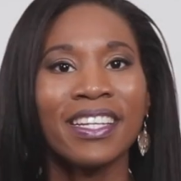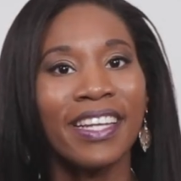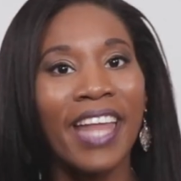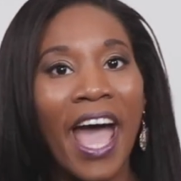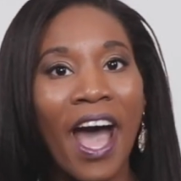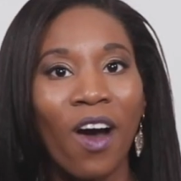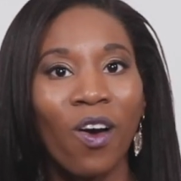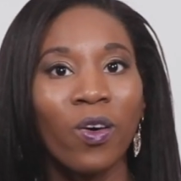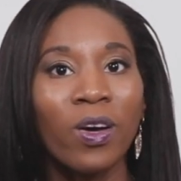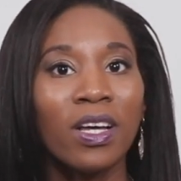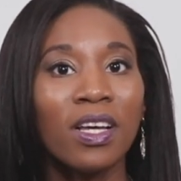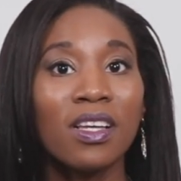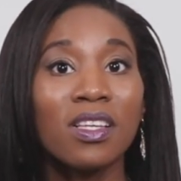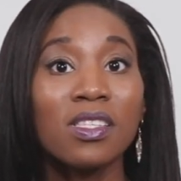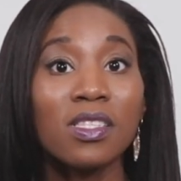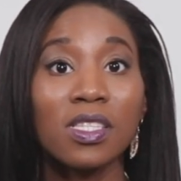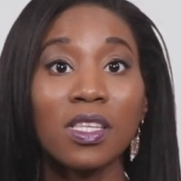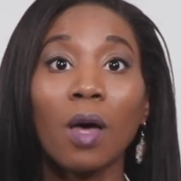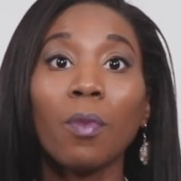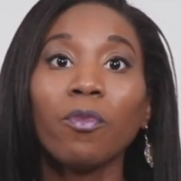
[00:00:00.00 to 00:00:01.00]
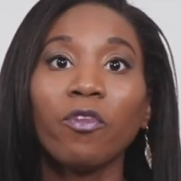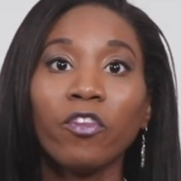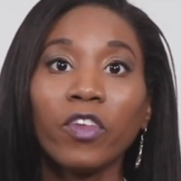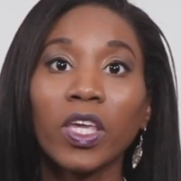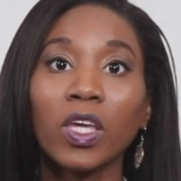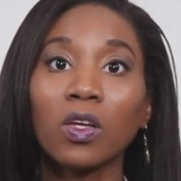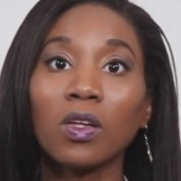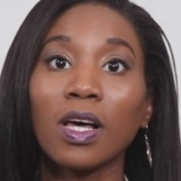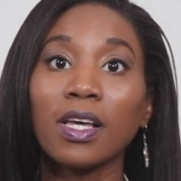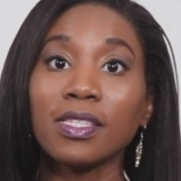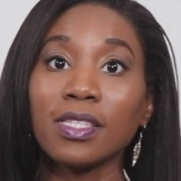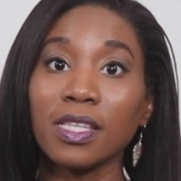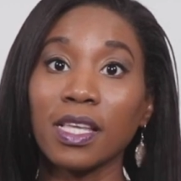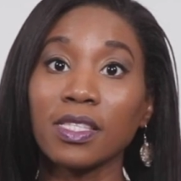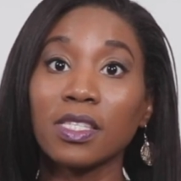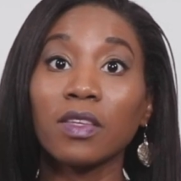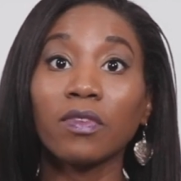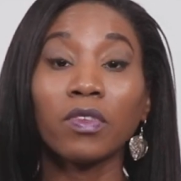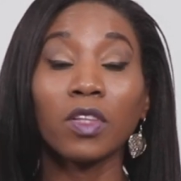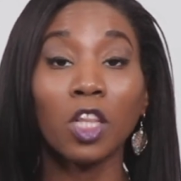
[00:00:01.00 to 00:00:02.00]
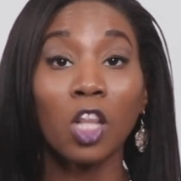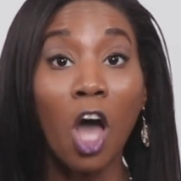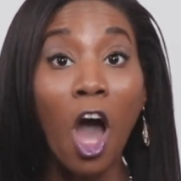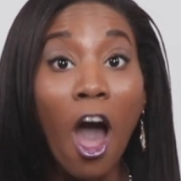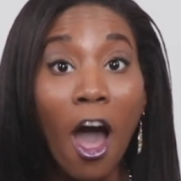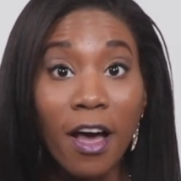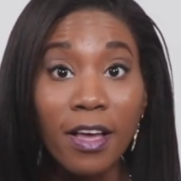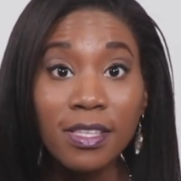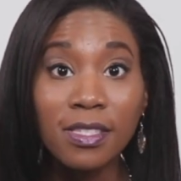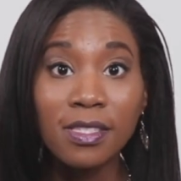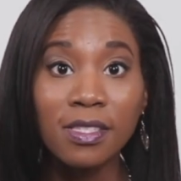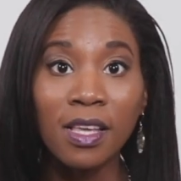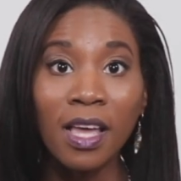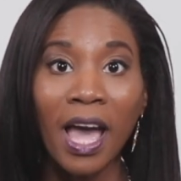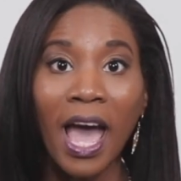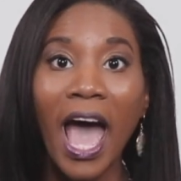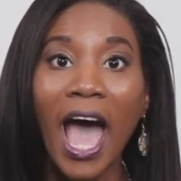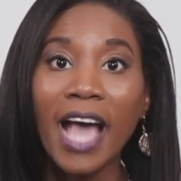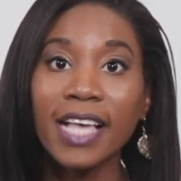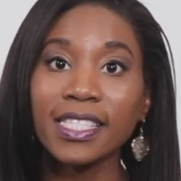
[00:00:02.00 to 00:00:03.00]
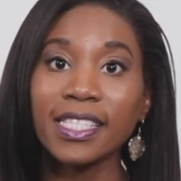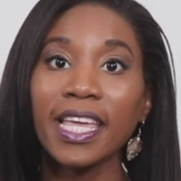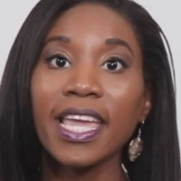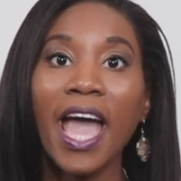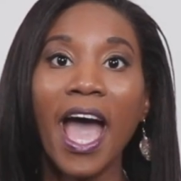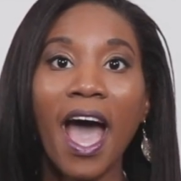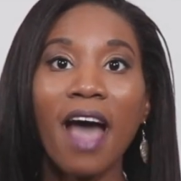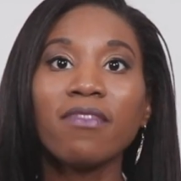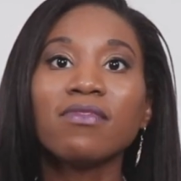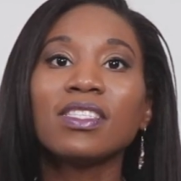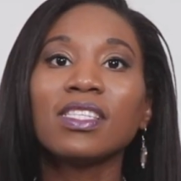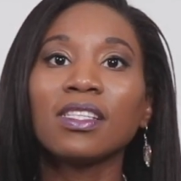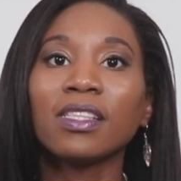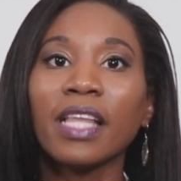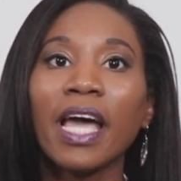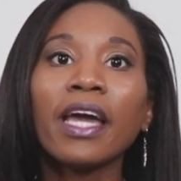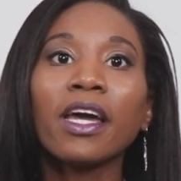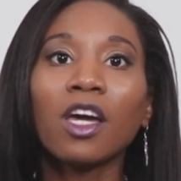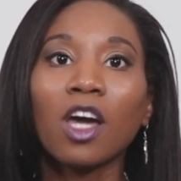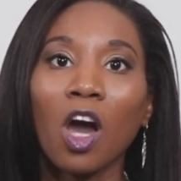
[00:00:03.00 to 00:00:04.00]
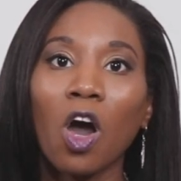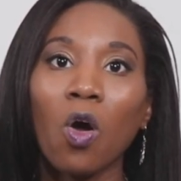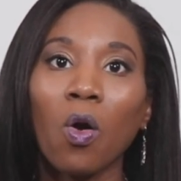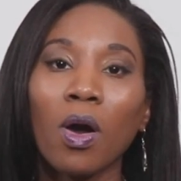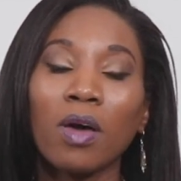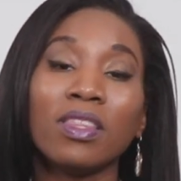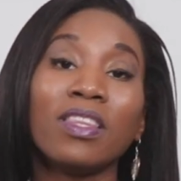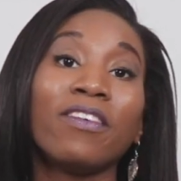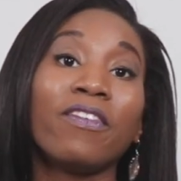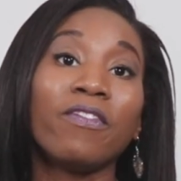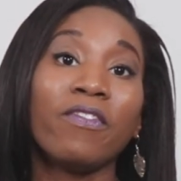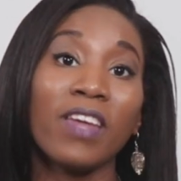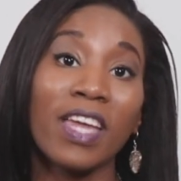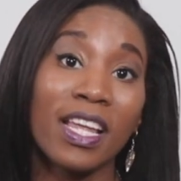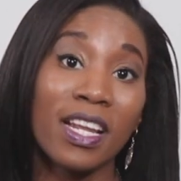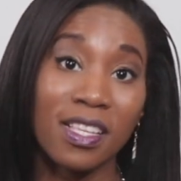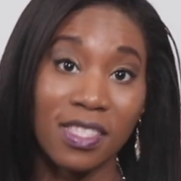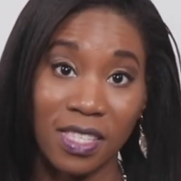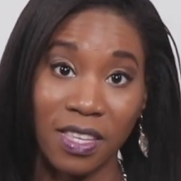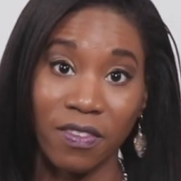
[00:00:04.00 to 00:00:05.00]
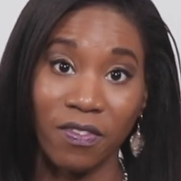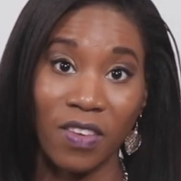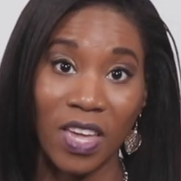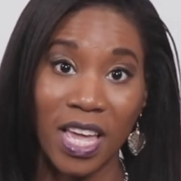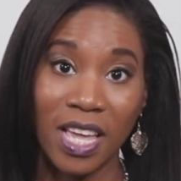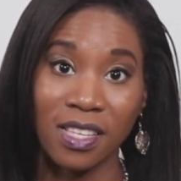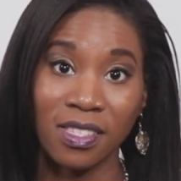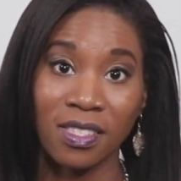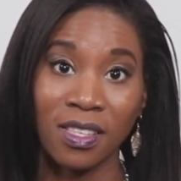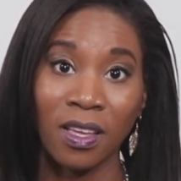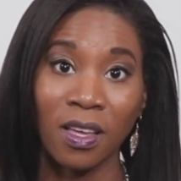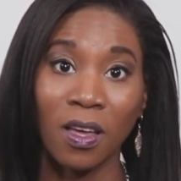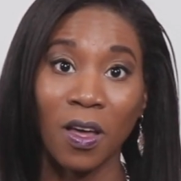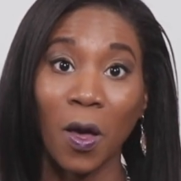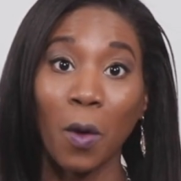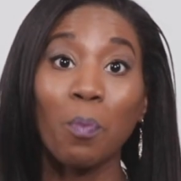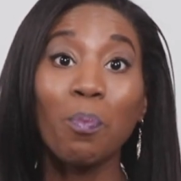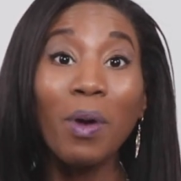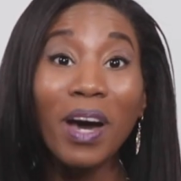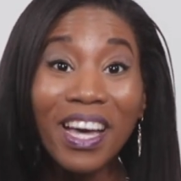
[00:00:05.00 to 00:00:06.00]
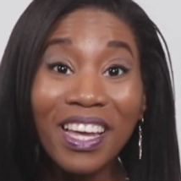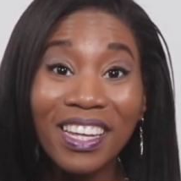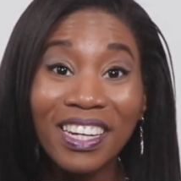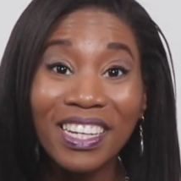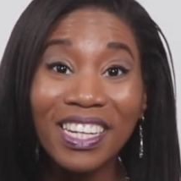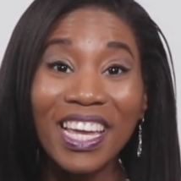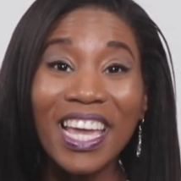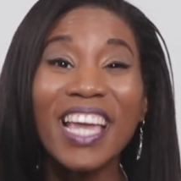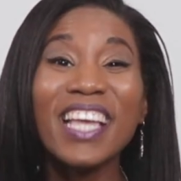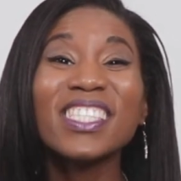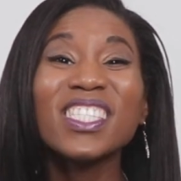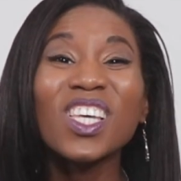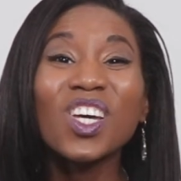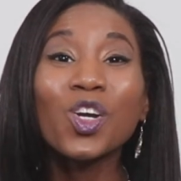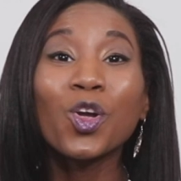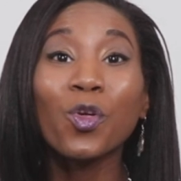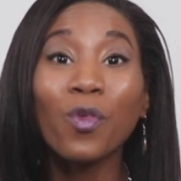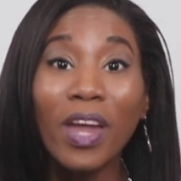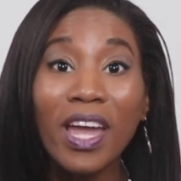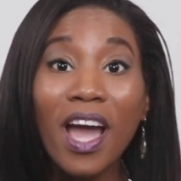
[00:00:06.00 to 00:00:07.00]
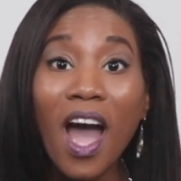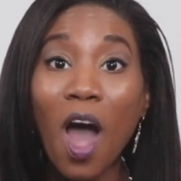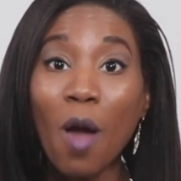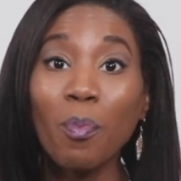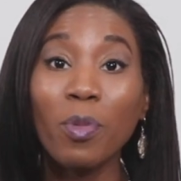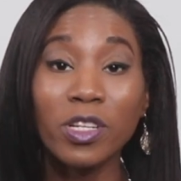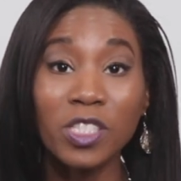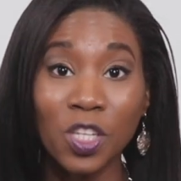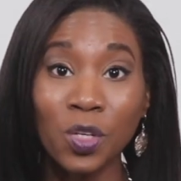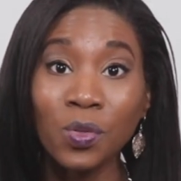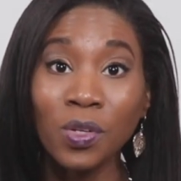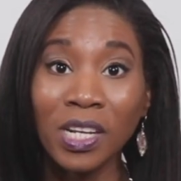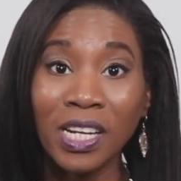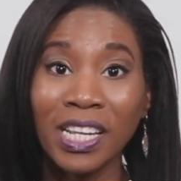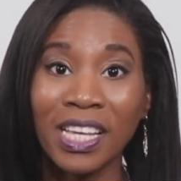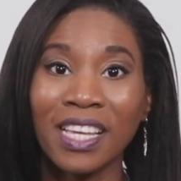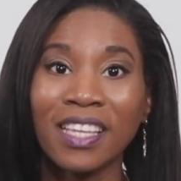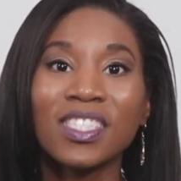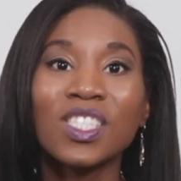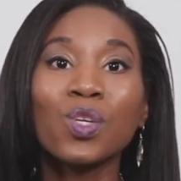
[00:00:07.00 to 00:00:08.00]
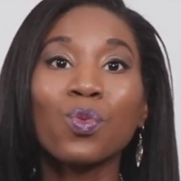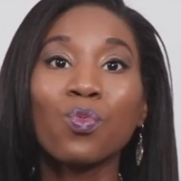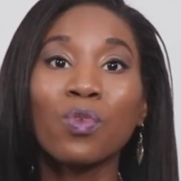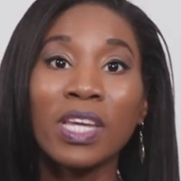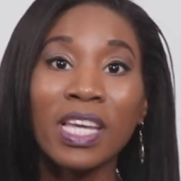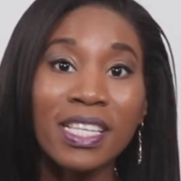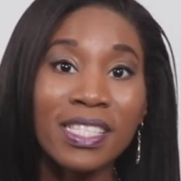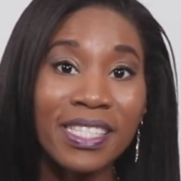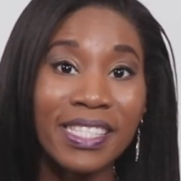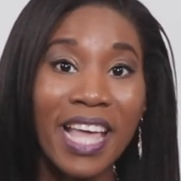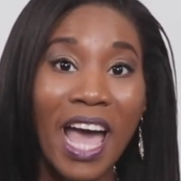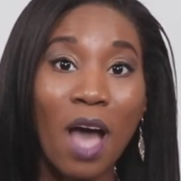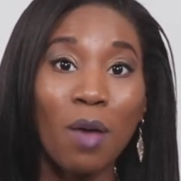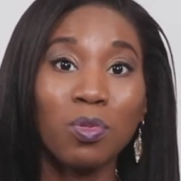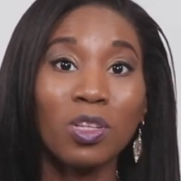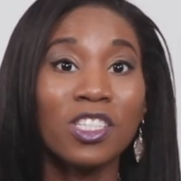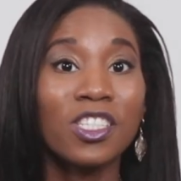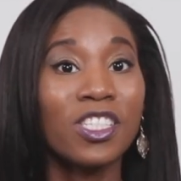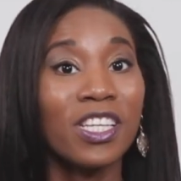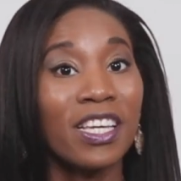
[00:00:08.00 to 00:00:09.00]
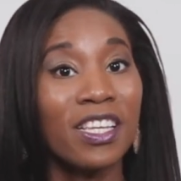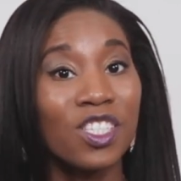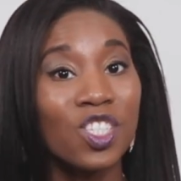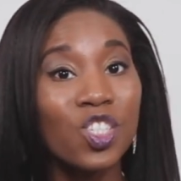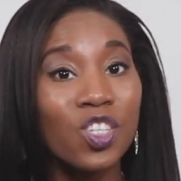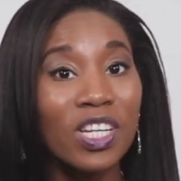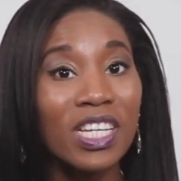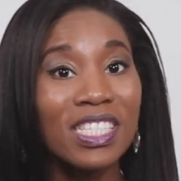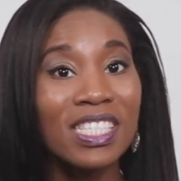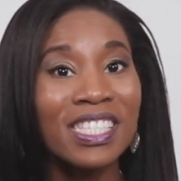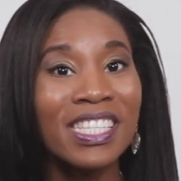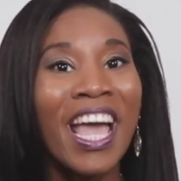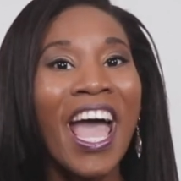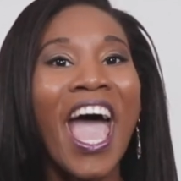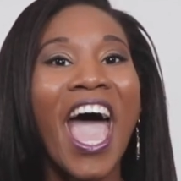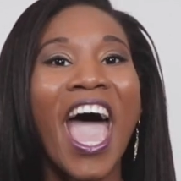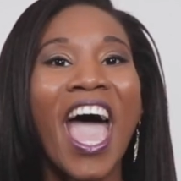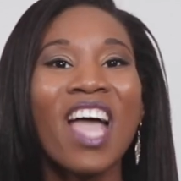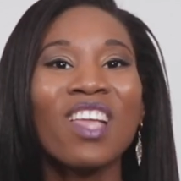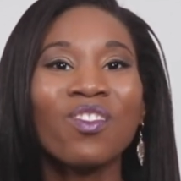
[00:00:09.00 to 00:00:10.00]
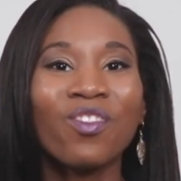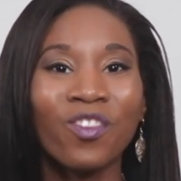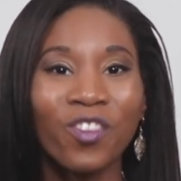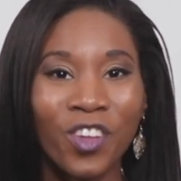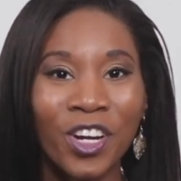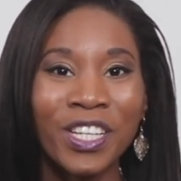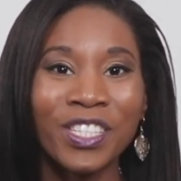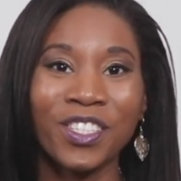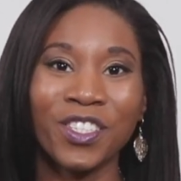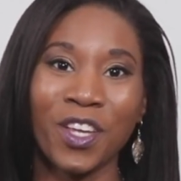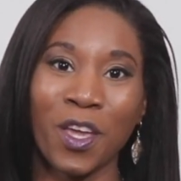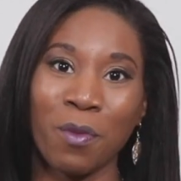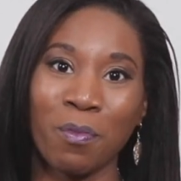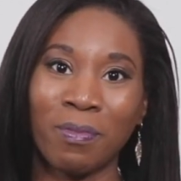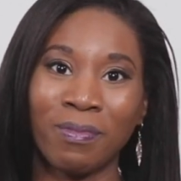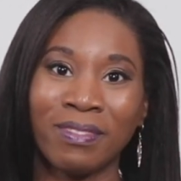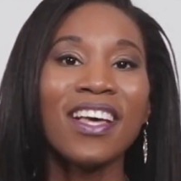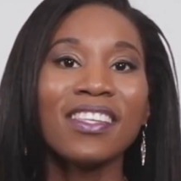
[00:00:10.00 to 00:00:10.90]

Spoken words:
Now, some feel a sense of loss as they have to let go of the fantasy phase, but it's a great opportunity to reestablish interest and friendship.